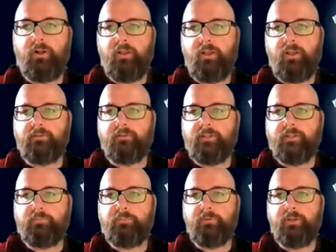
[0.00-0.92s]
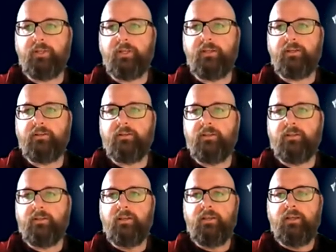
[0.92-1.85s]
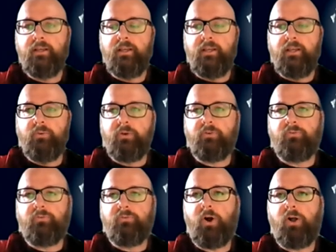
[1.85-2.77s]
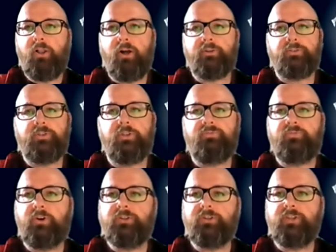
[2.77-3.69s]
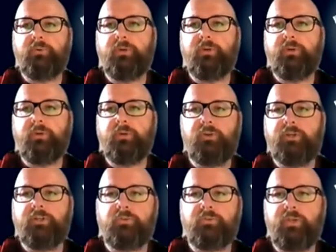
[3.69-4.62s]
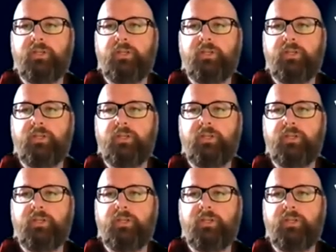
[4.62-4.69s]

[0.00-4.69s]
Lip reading: along? That's probably a good idea. We can follow along. So the first thing we need to do is we